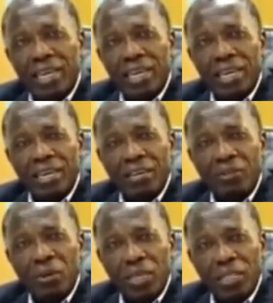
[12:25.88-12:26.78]

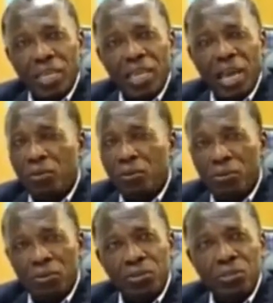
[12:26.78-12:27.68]
requested, I
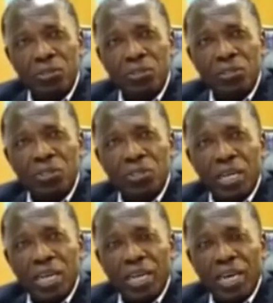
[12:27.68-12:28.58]
wrote,
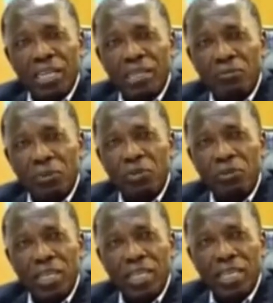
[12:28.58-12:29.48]
and
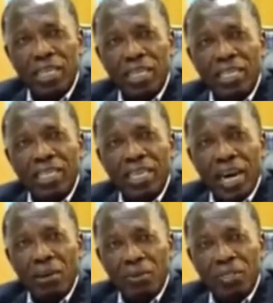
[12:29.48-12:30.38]
fortunately, I
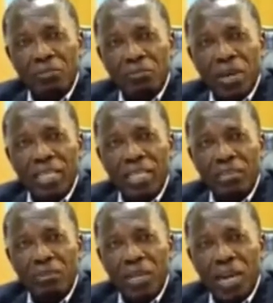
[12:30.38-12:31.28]
was invited
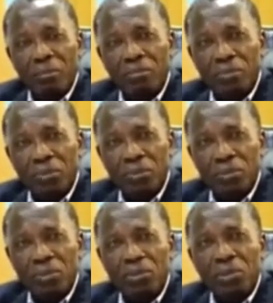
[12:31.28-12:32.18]
to come.
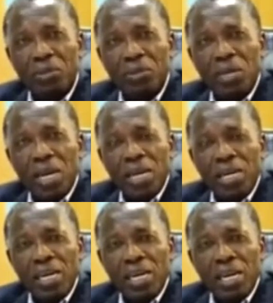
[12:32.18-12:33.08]
So
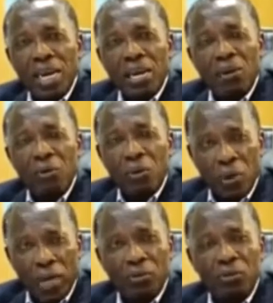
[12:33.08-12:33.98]
we
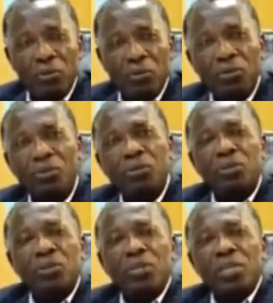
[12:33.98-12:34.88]
went to
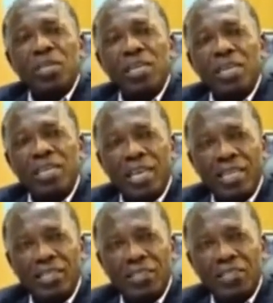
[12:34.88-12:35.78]

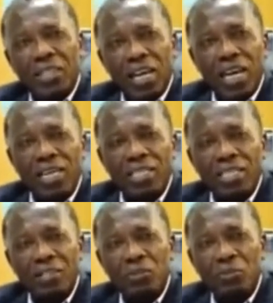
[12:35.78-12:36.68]
Nigeria
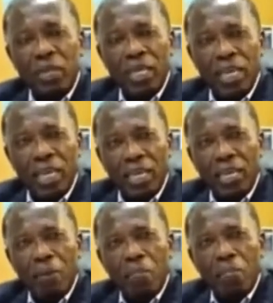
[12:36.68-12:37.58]
to begin
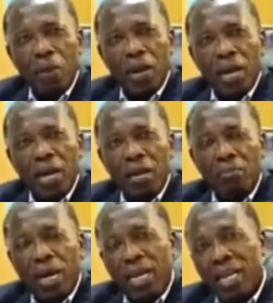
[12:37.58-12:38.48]

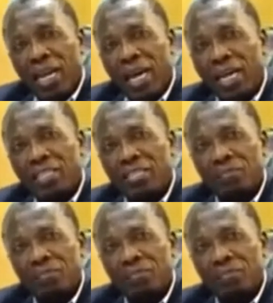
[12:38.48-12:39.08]
my class.